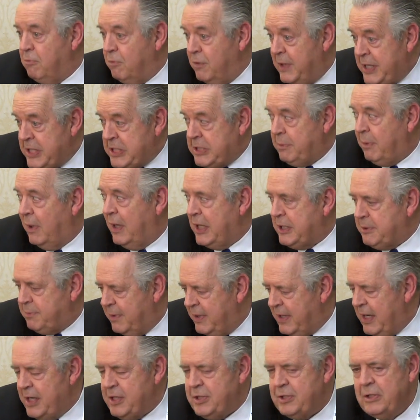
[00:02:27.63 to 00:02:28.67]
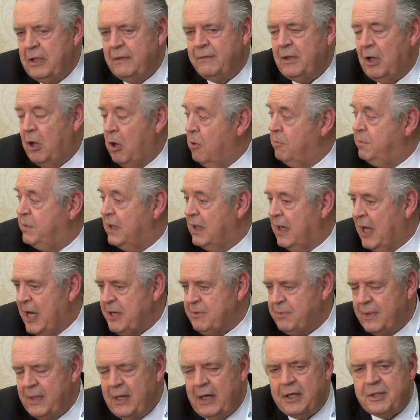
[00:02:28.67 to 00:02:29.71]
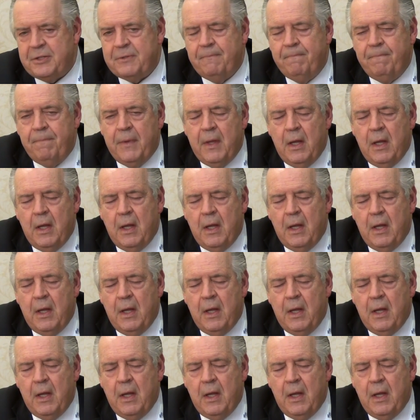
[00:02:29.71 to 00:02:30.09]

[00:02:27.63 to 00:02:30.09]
reasonable explanation of the hope that lies within us.